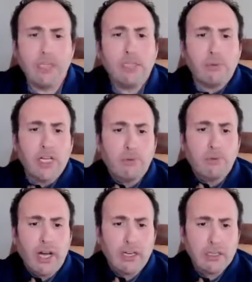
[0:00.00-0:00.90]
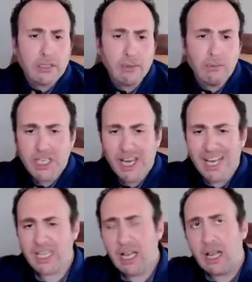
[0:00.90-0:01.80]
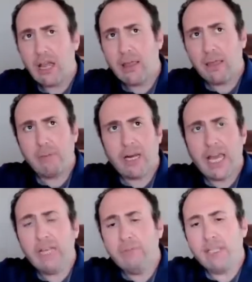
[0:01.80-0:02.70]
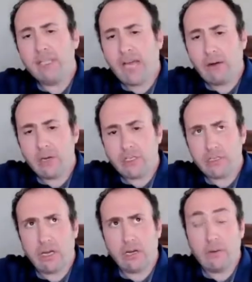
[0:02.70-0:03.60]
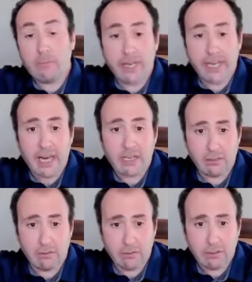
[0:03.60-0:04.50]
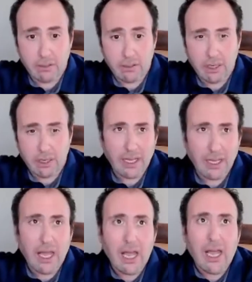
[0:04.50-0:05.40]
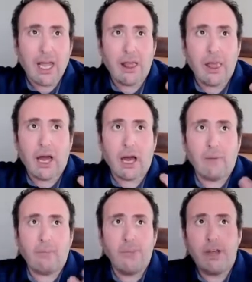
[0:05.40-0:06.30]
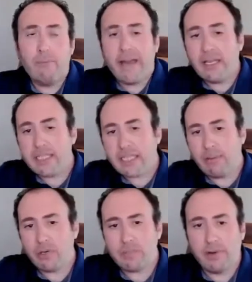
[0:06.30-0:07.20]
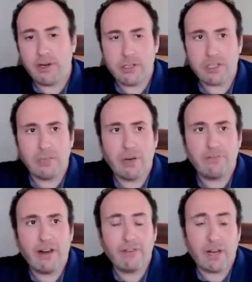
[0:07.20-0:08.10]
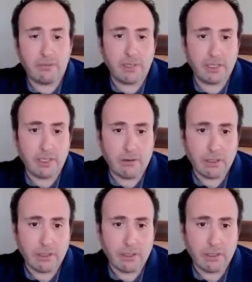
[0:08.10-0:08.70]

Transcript: enterprise products which has about $8 billion uh, operating cash flows um, their maintenance capital expenditures about $500 million